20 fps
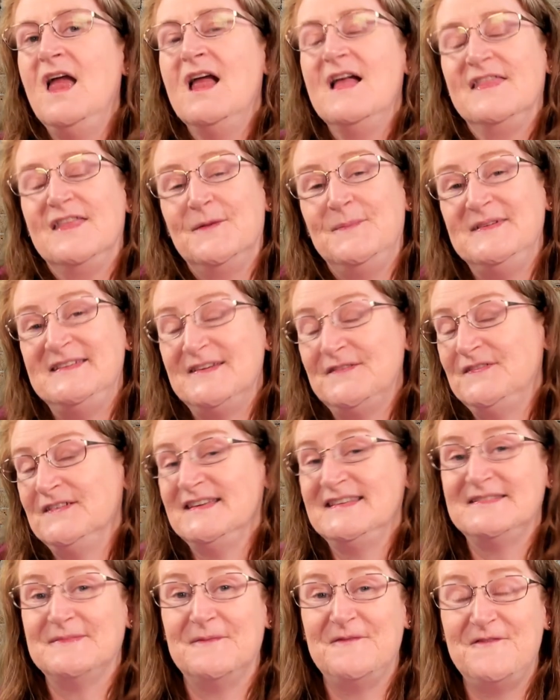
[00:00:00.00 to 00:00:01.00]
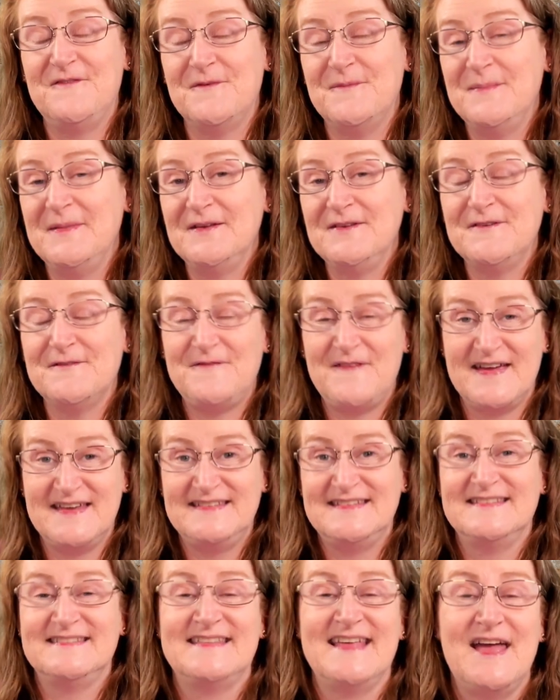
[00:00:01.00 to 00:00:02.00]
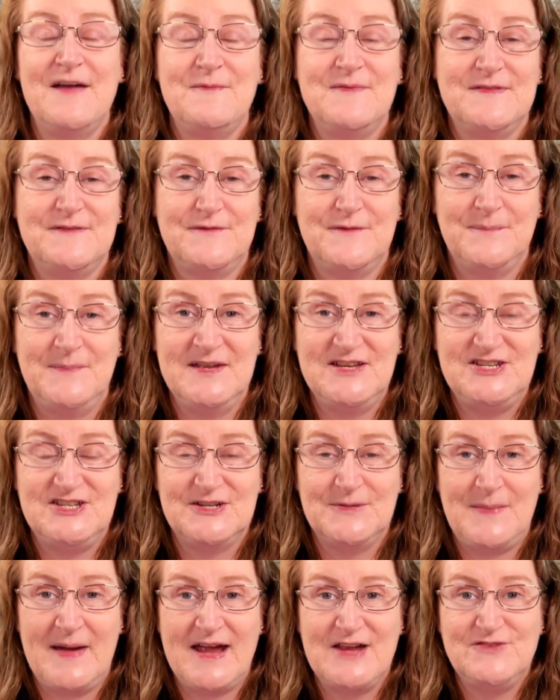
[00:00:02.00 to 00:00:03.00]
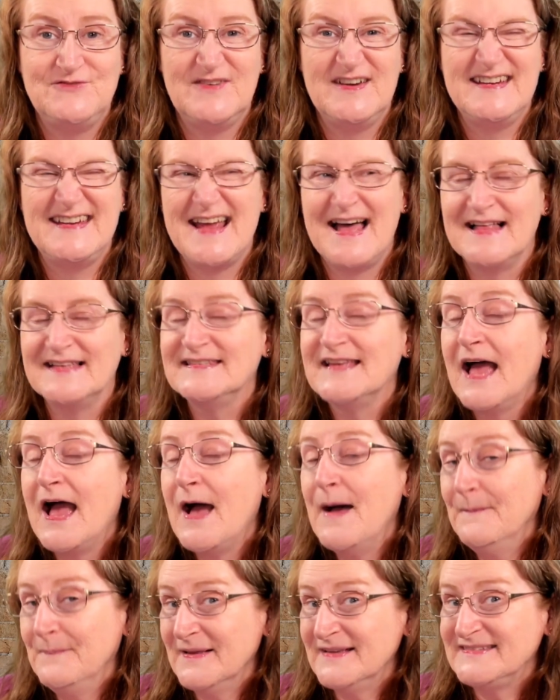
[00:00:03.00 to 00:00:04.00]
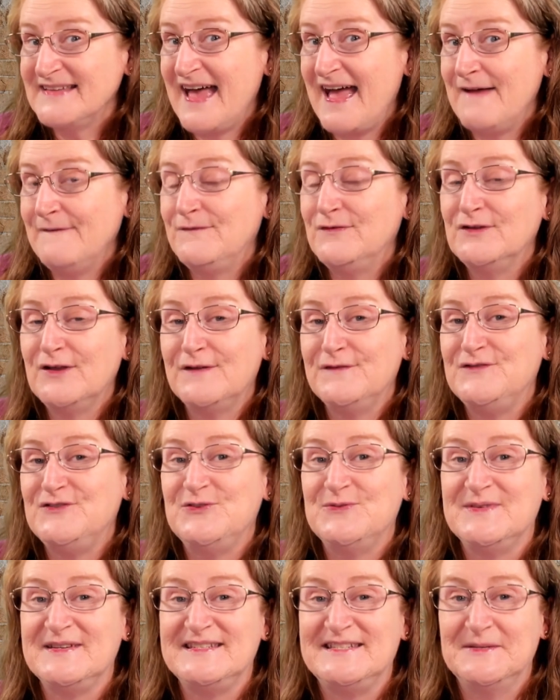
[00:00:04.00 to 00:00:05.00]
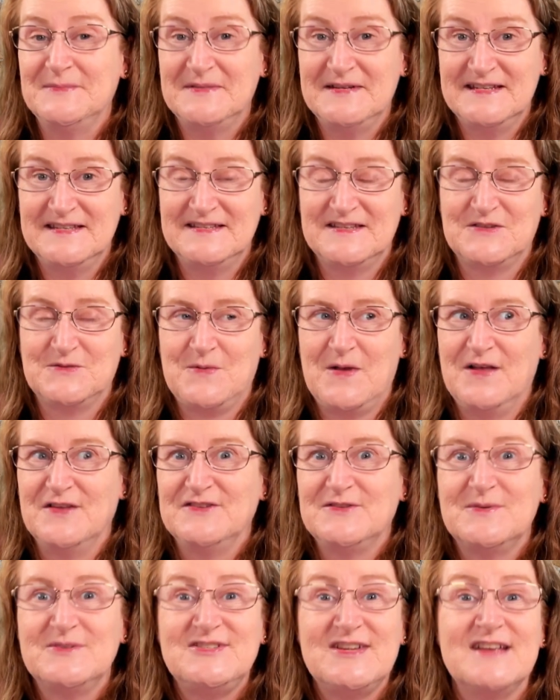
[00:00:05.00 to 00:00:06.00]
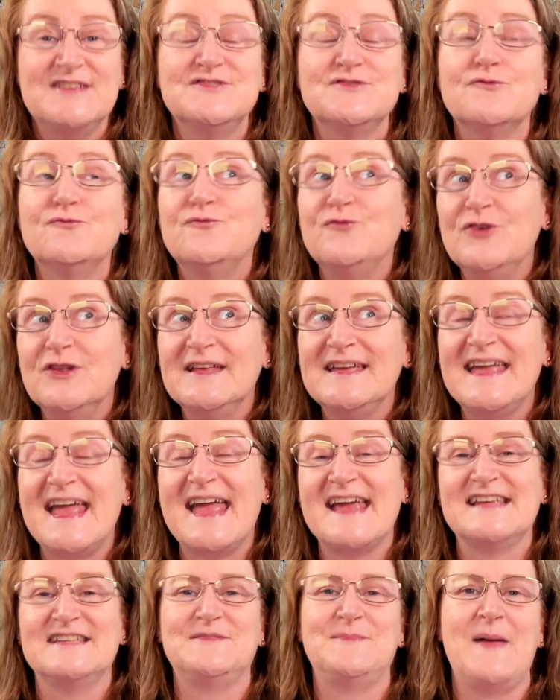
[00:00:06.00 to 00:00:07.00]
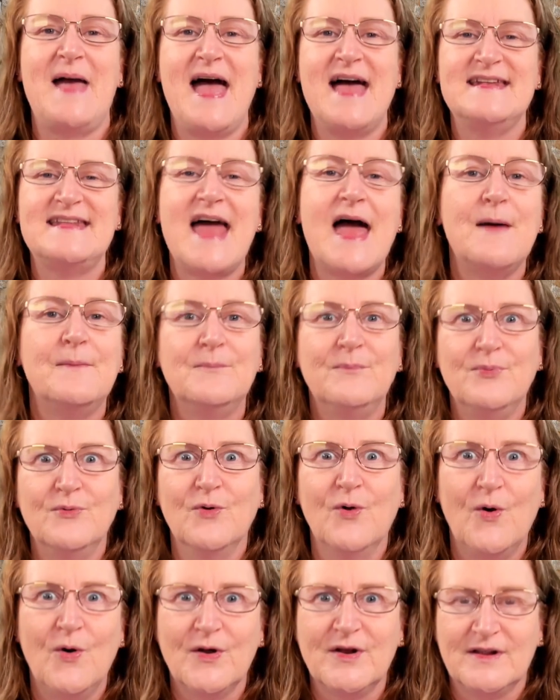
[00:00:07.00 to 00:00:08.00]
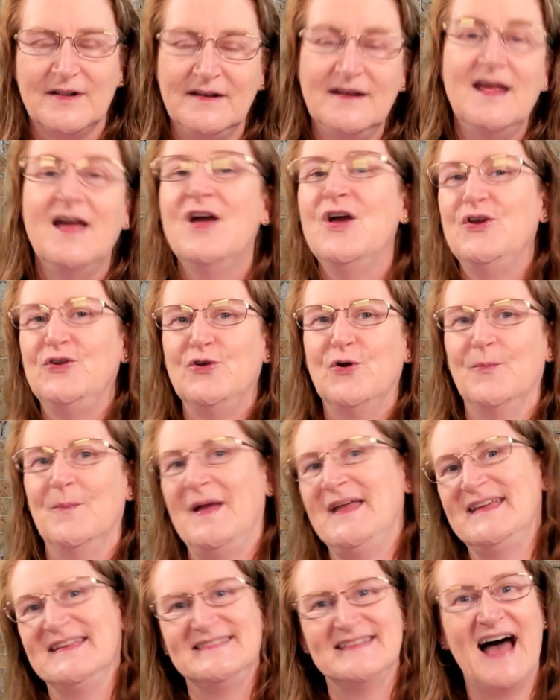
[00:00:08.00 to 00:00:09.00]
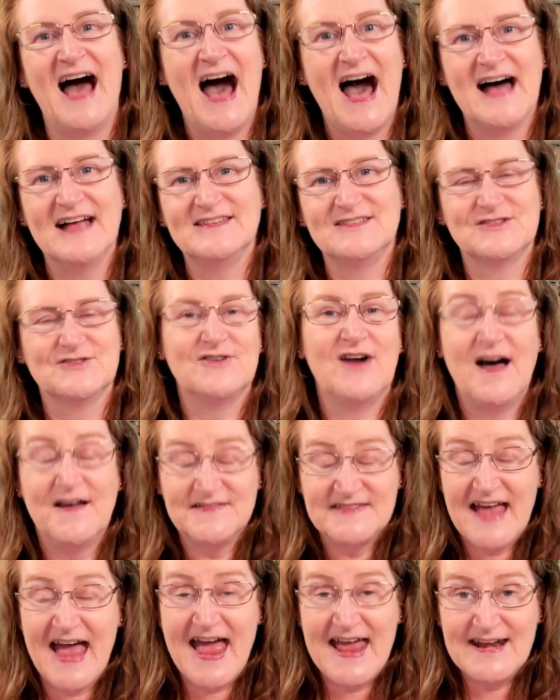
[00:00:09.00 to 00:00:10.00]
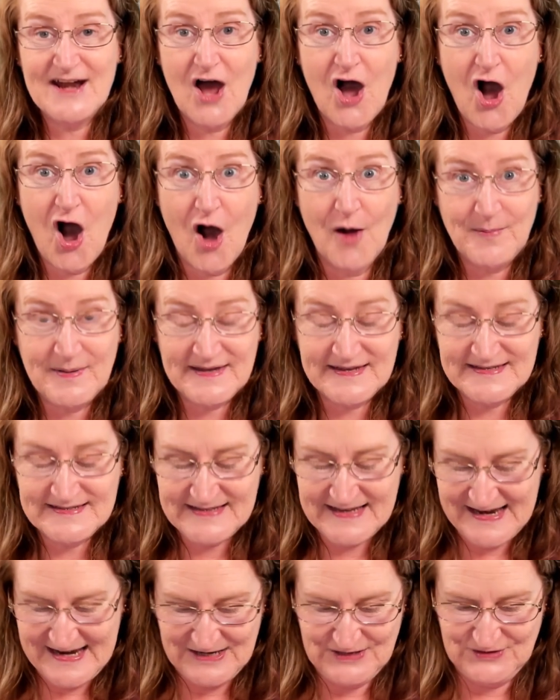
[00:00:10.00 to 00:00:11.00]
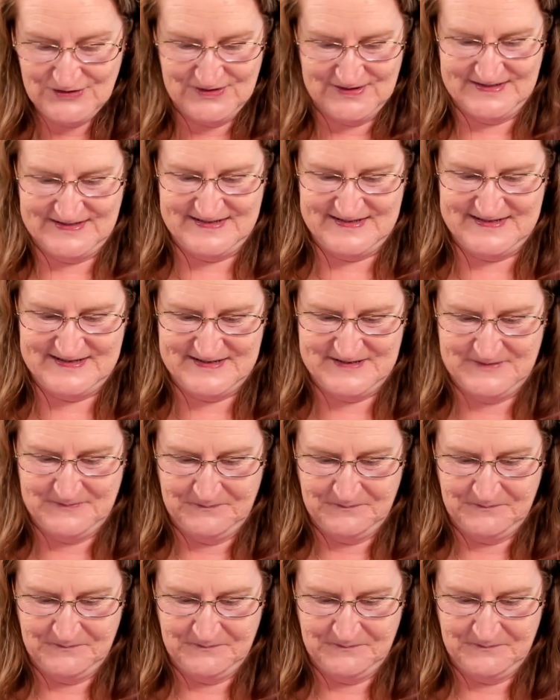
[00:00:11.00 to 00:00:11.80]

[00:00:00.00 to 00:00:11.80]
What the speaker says: There'll be definitely some familiar faces there with the From Picture to Page retails, plus a handful of new exhibitors as well. So a chance to really expand and broaden your makers, arts, crafts and hobbies interests.